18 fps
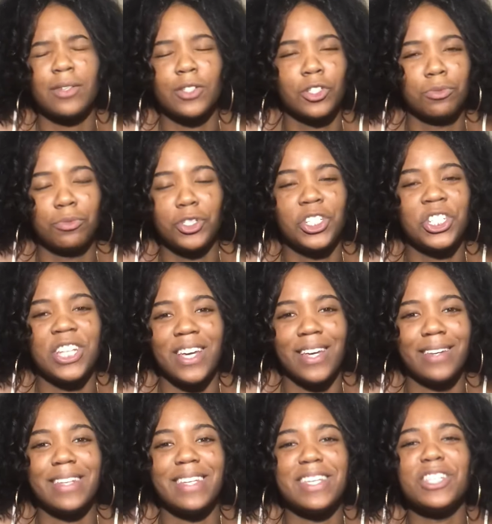
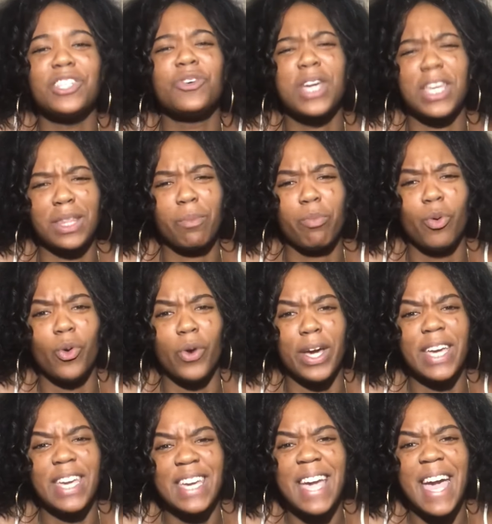shit. You get the point.
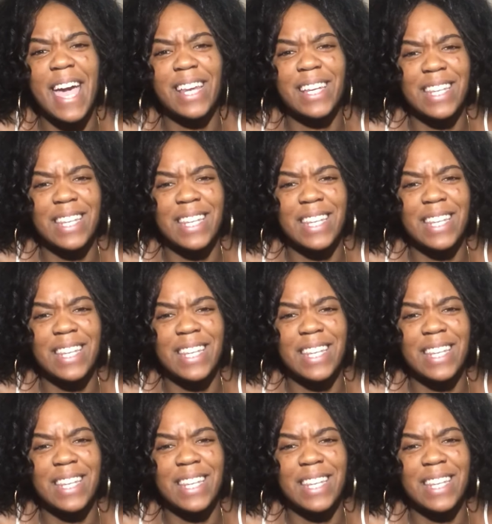He had